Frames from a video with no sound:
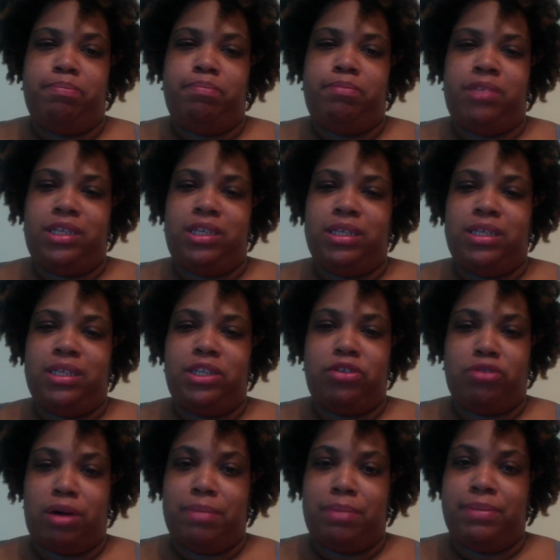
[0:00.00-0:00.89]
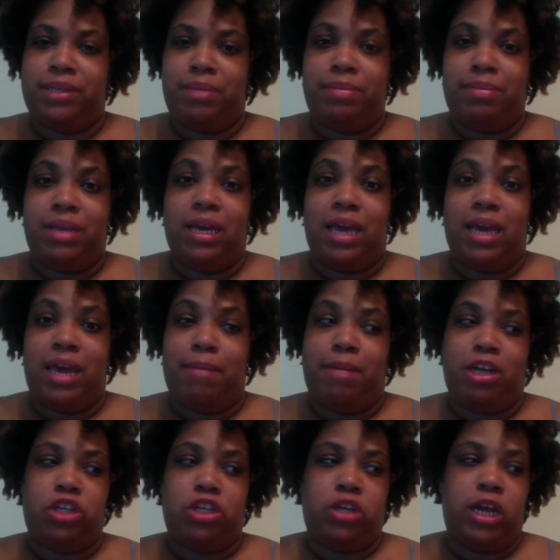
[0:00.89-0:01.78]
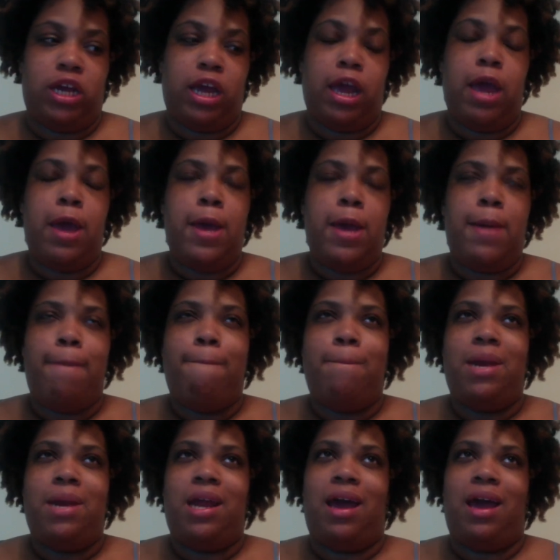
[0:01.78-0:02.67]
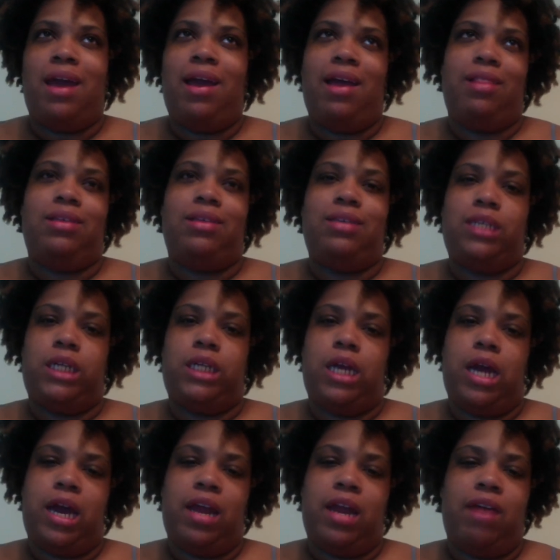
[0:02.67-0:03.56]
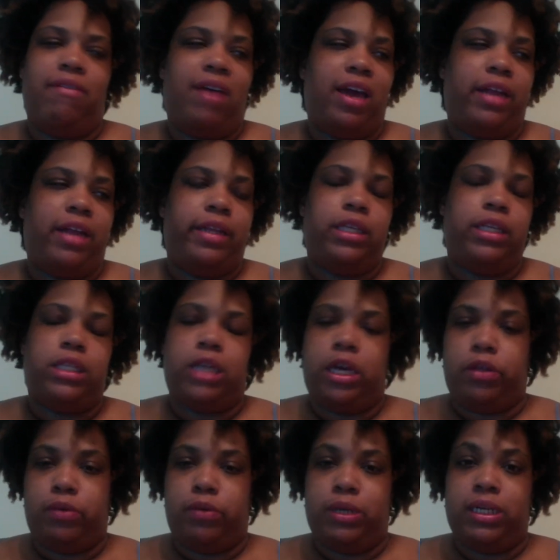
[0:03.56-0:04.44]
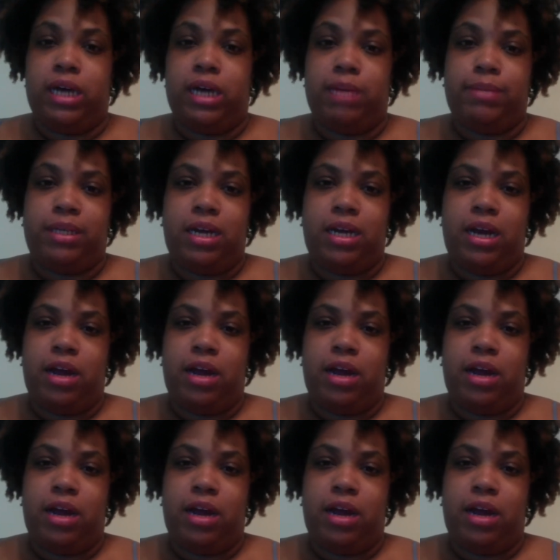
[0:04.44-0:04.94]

just drop something in my drink. But I got this today, and I've had this like three times today